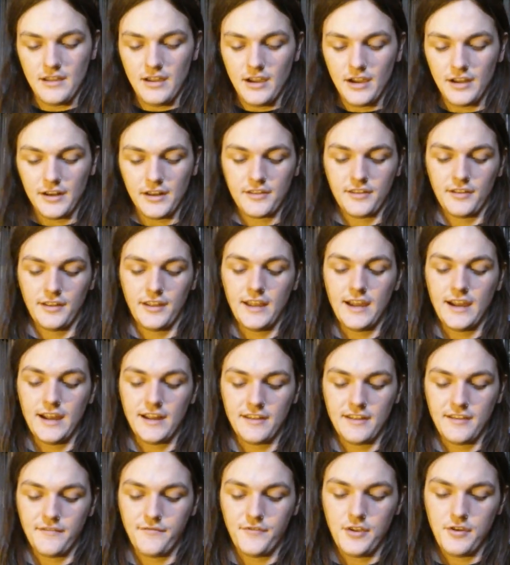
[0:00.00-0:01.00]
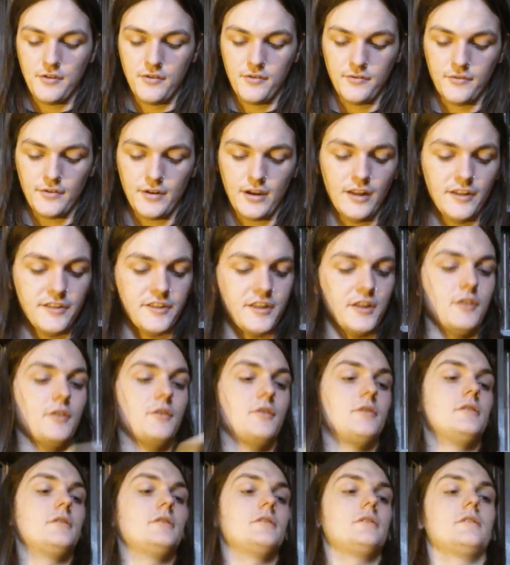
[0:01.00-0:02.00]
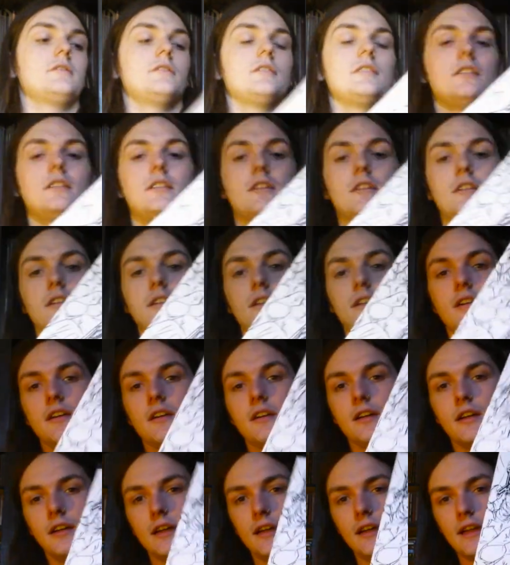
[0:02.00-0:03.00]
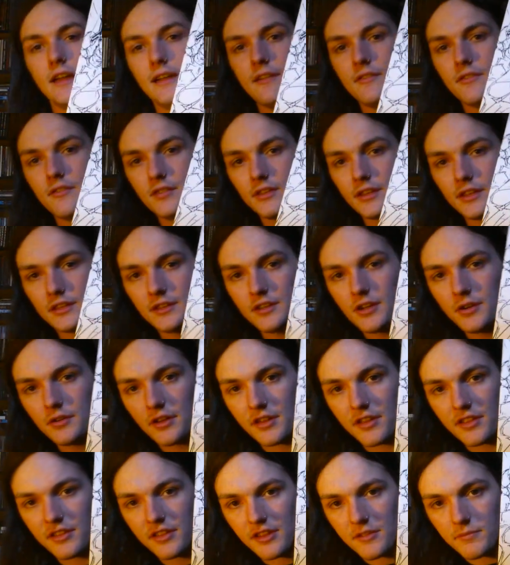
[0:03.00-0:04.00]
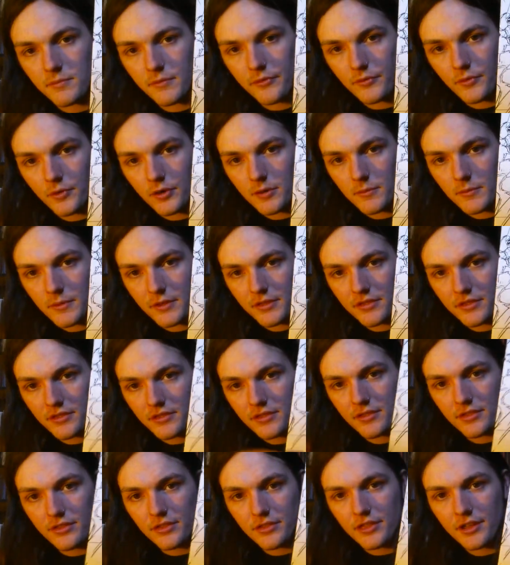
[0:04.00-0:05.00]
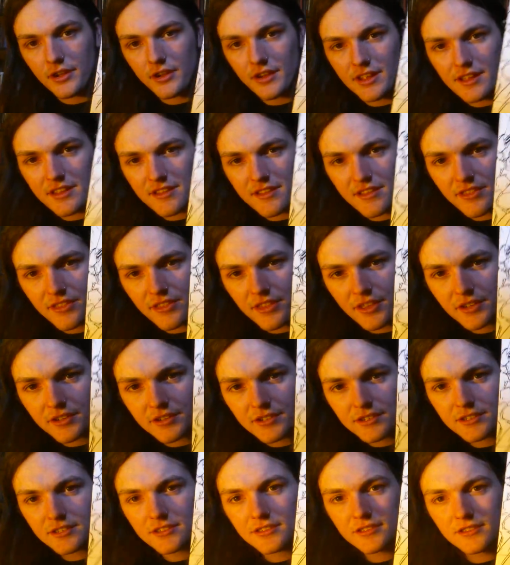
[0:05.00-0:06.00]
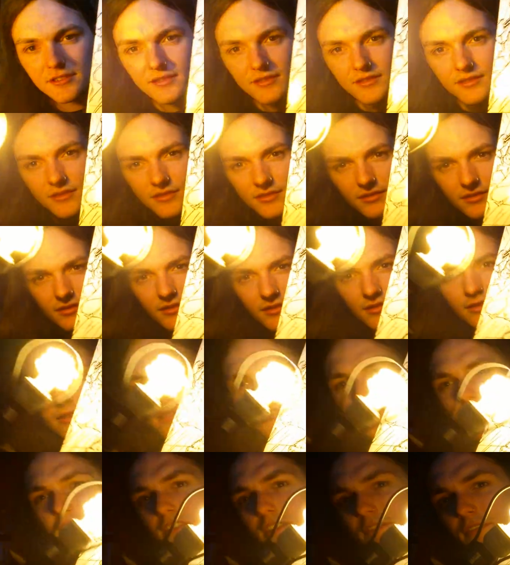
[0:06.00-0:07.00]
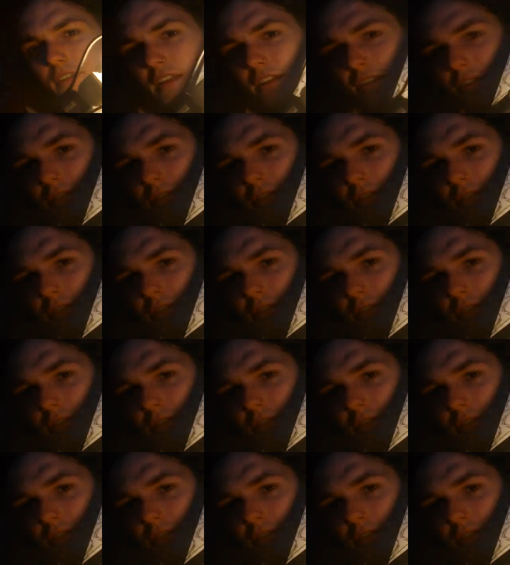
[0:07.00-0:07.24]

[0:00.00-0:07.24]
honestly, guys, if you, also, I haven't really noticed this before, but there is the, see if I